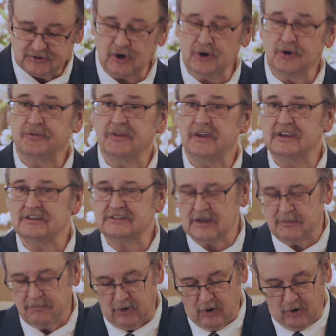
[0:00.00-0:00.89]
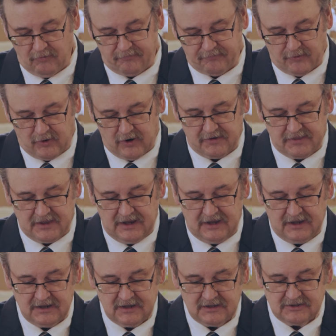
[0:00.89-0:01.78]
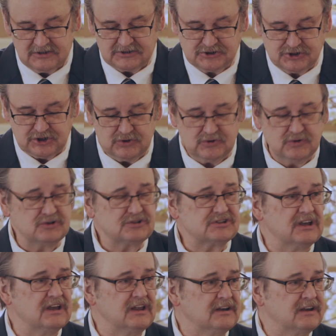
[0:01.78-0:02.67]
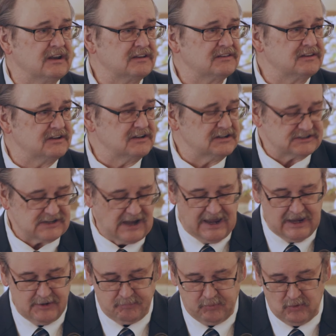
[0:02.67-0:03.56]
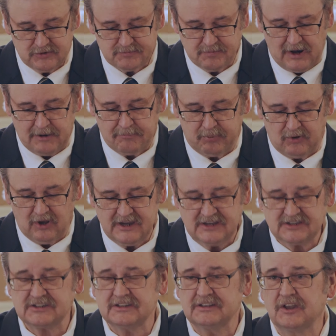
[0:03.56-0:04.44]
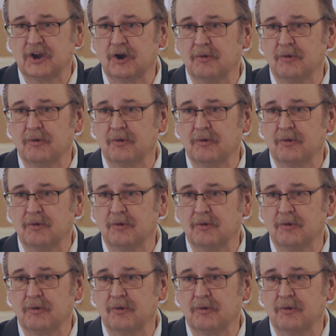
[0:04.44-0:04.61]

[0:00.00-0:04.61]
Truth is that both for the, the Jews and the disciples, by placing